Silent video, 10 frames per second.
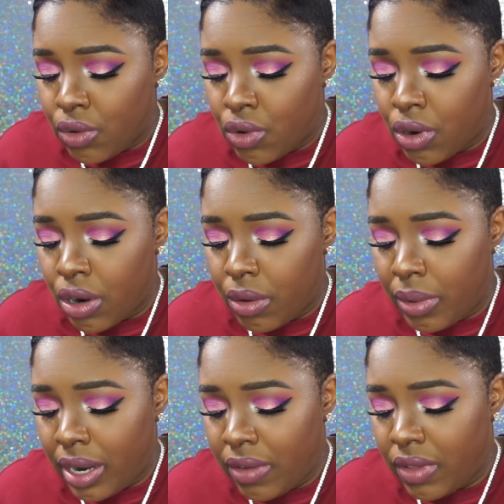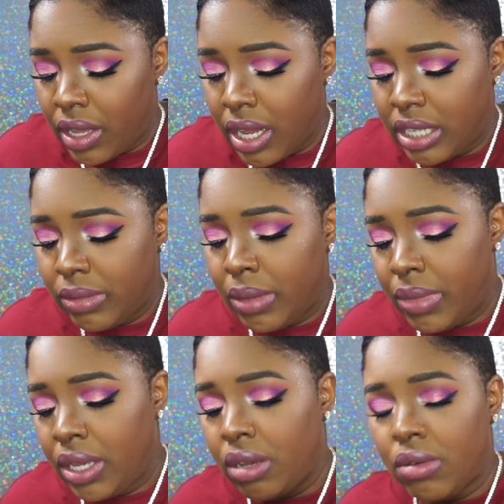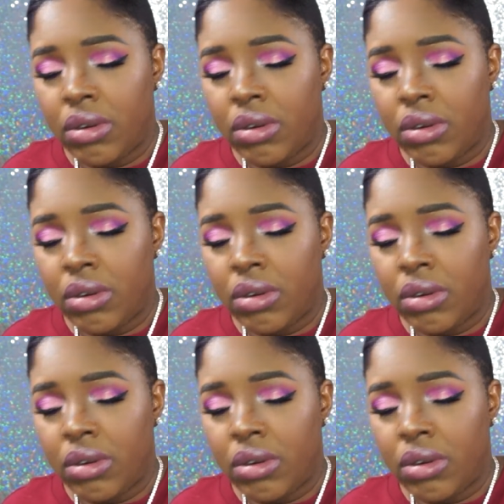or whatever the case may be